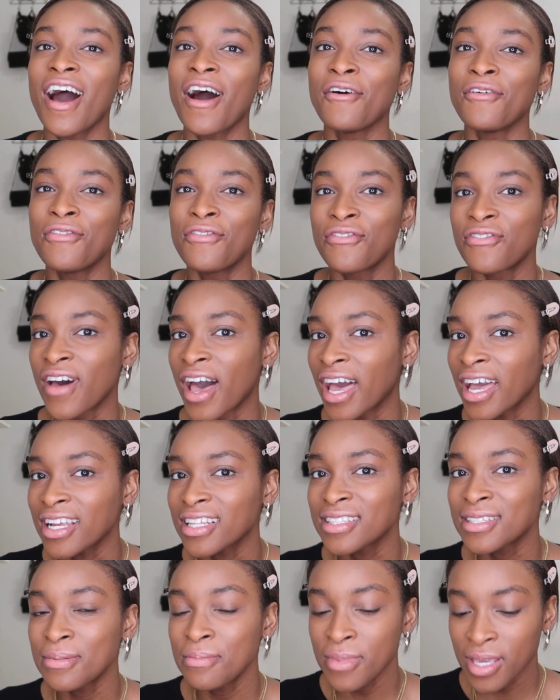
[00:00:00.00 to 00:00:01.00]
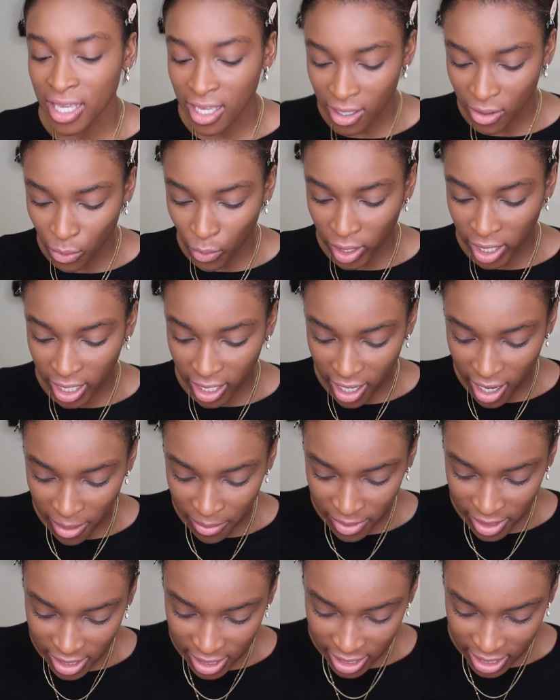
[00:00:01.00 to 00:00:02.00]
affect me when it
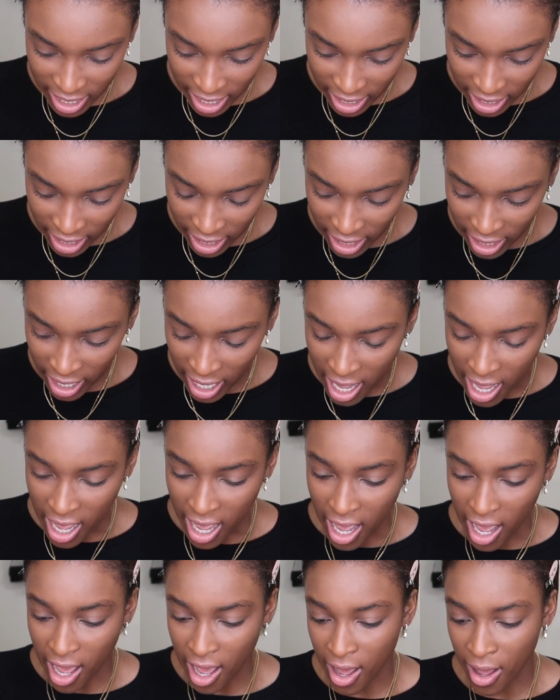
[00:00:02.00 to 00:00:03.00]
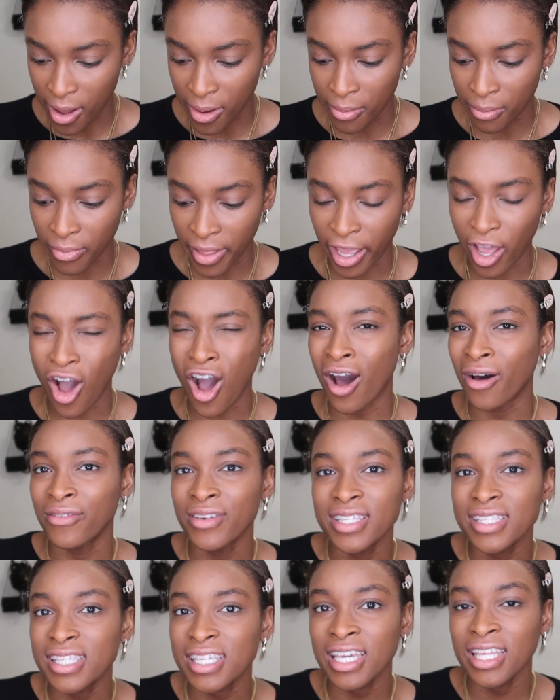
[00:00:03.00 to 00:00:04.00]
comes to dating. Like
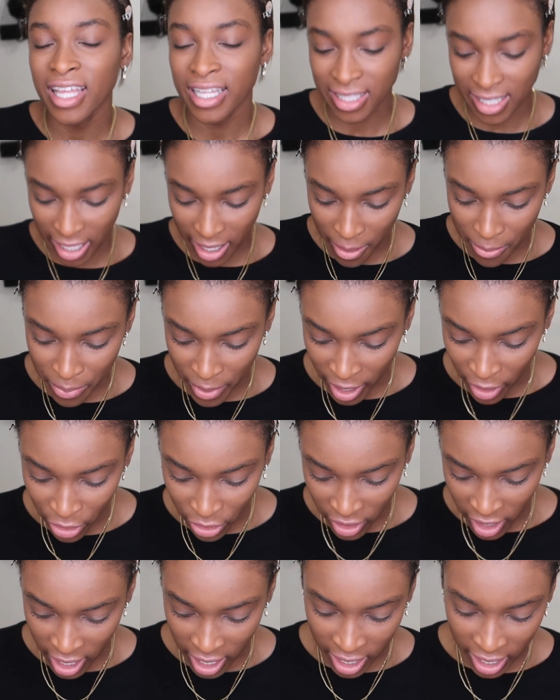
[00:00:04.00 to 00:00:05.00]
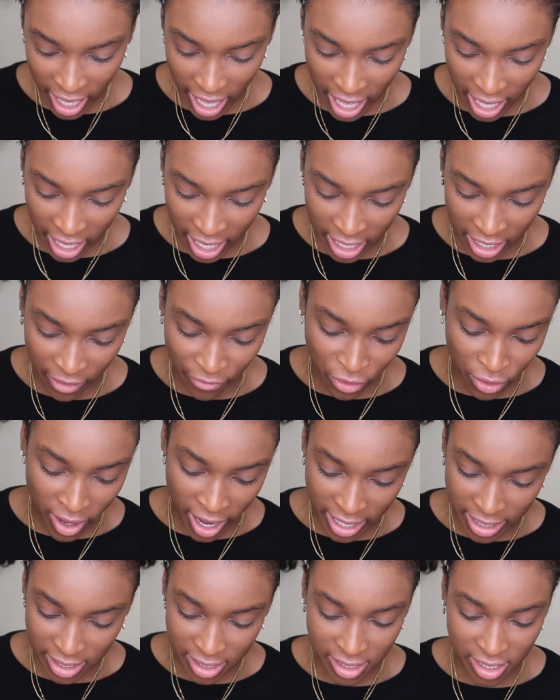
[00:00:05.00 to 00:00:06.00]
obviously that's like a big thing, and if you
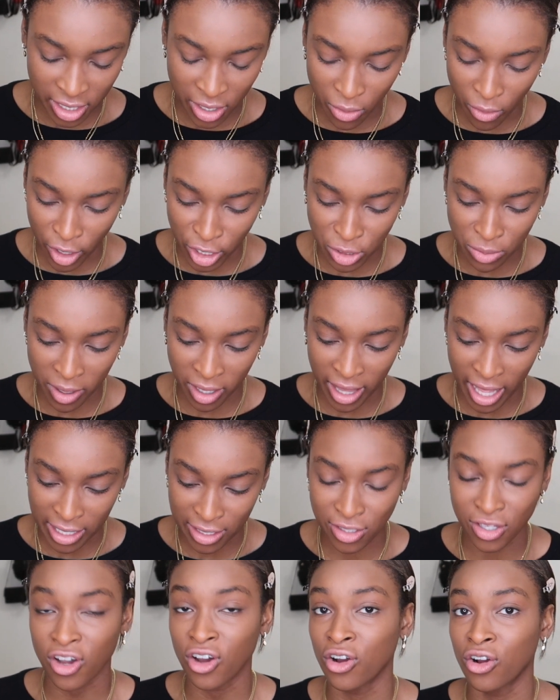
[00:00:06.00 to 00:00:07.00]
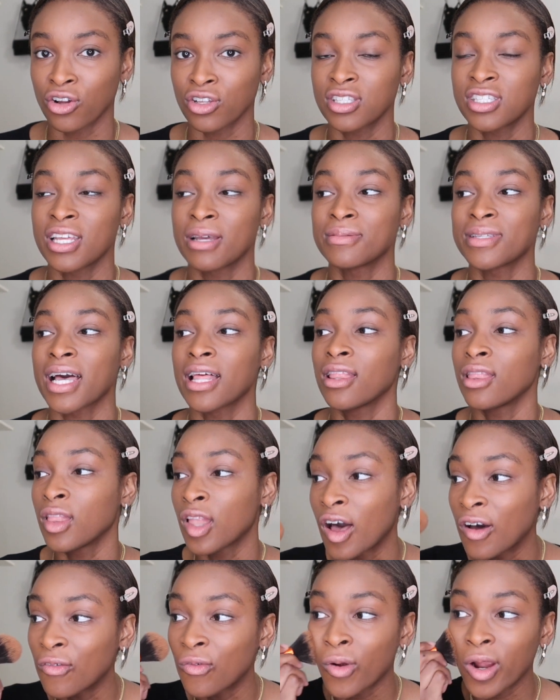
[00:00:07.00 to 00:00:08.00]
guys didn't watch my last Tall Girls Tips, I
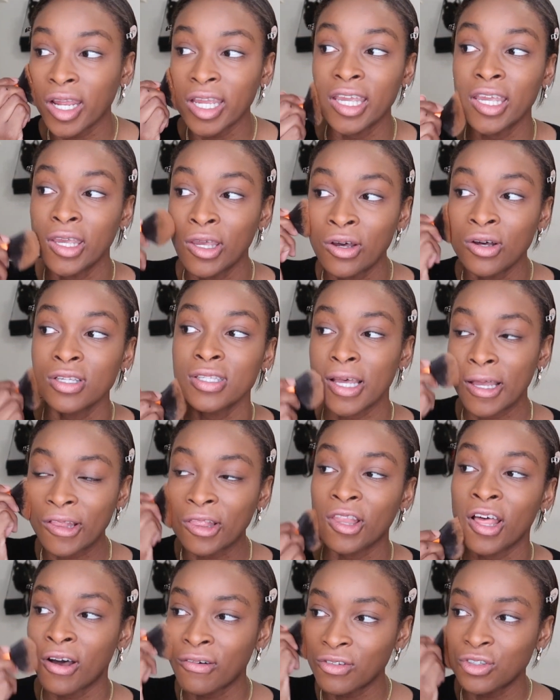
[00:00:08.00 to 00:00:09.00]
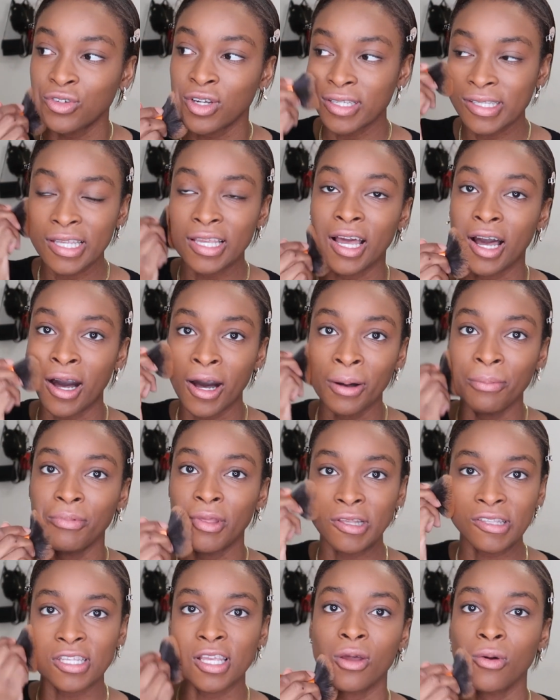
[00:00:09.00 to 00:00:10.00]
love wearing heels, I love dressing up.
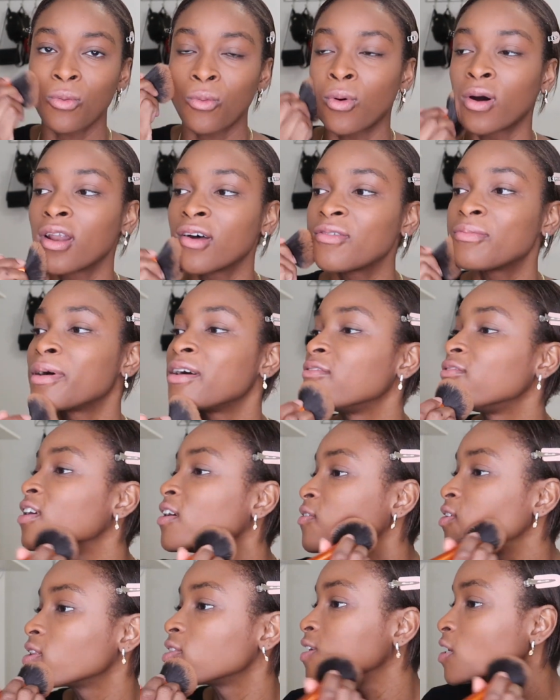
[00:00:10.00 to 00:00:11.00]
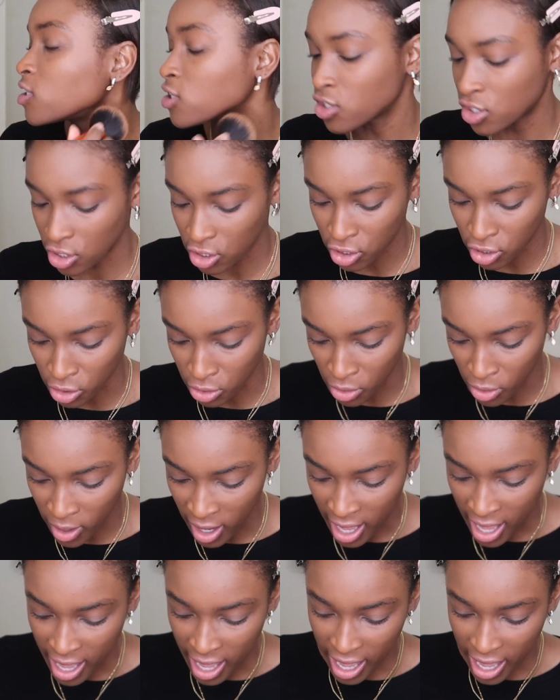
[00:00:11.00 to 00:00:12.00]
That's like one of my favorite things to do.